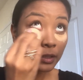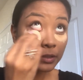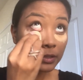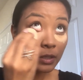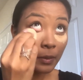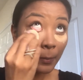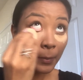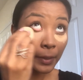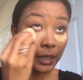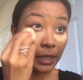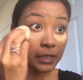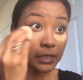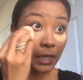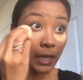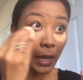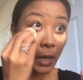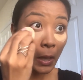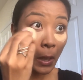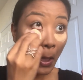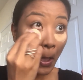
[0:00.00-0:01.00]
It's
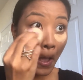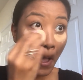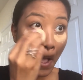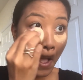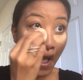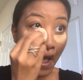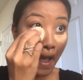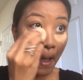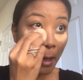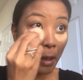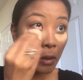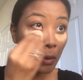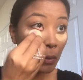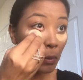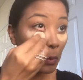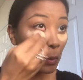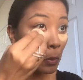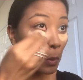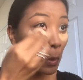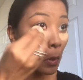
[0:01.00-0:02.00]
amazing
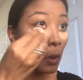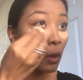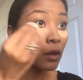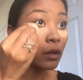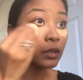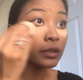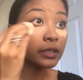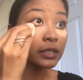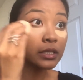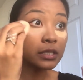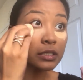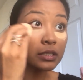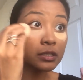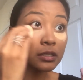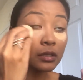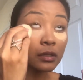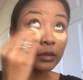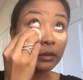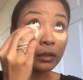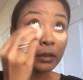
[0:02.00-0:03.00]
how all these
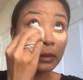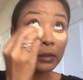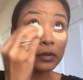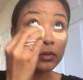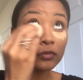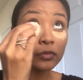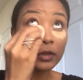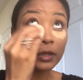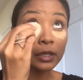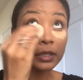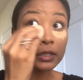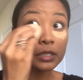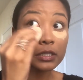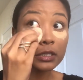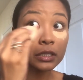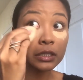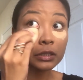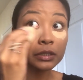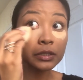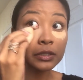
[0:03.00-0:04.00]
different
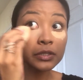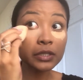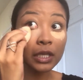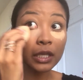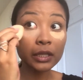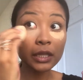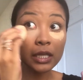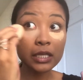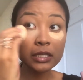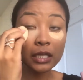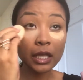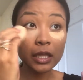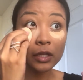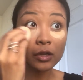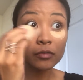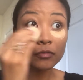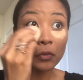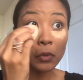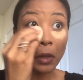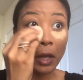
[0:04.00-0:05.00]
concealers, like they say
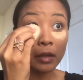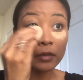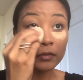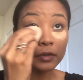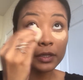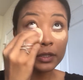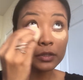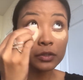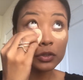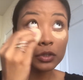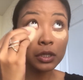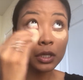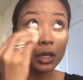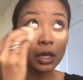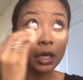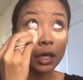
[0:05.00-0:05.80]
they're full coverage,